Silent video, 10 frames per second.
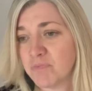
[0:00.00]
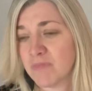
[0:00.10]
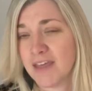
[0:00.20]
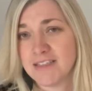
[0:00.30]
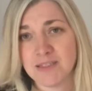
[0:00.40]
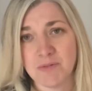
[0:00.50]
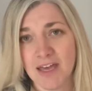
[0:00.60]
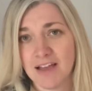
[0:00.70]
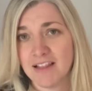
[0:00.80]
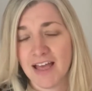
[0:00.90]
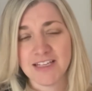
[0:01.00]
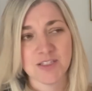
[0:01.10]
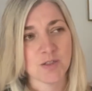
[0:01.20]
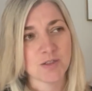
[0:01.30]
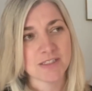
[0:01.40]
And some of that
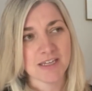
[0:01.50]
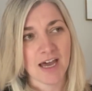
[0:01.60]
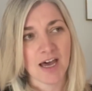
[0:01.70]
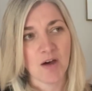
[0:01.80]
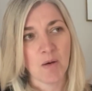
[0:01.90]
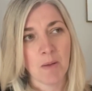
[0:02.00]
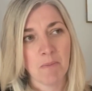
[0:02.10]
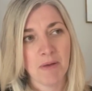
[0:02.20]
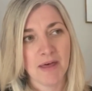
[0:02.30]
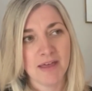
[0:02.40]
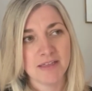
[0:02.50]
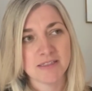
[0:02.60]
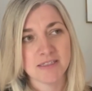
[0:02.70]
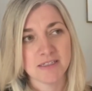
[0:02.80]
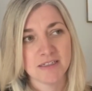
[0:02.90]
classical style,
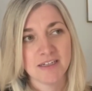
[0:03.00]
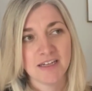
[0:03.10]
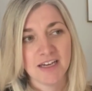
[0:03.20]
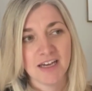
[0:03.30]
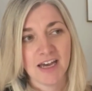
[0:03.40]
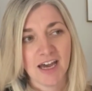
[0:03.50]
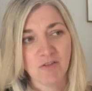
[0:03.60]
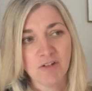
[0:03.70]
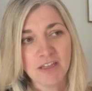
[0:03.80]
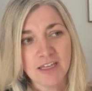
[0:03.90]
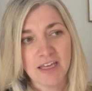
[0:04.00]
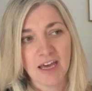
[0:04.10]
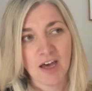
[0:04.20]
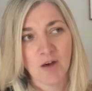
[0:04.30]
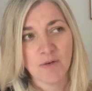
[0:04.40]
but I
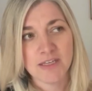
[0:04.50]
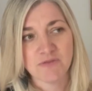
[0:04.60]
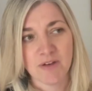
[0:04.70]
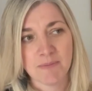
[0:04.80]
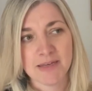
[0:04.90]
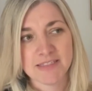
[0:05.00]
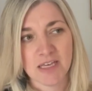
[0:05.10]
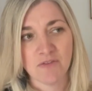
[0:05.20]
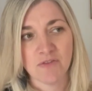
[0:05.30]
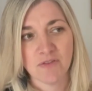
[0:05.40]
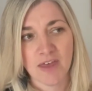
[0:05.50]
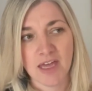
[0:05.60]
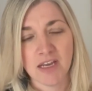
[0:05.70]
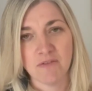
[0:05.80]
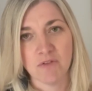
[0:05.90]
always find myself
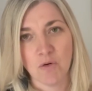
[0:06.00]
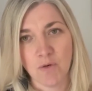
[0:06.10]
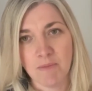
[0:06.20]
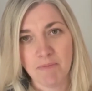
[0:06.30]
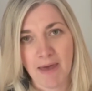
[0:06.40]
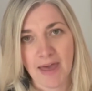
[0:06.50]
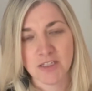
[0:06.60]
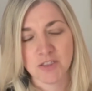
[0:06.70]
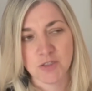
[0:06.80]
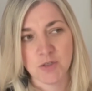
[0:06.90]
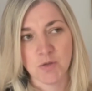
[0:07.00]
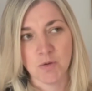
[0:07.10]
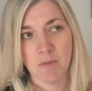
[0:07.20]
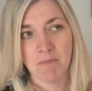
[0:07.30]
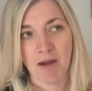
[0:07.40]
kind of going back to
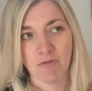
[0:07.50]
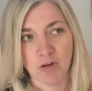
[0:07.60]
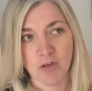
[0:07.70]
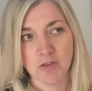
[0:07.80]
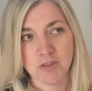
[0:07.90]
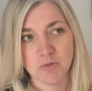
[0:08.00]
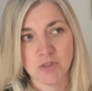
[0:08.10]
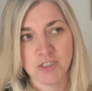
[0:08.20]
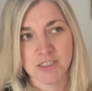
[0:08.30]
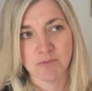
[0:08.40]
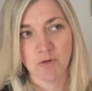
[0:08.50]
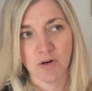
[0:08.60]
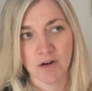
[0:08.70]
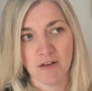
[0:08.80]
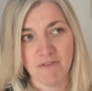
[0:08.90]
my roots, which is
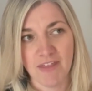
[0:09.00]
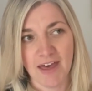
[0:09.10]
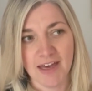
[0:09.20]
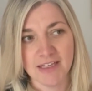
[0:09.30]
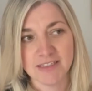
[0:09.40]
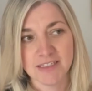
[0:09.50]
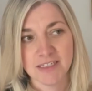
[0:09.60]
more of that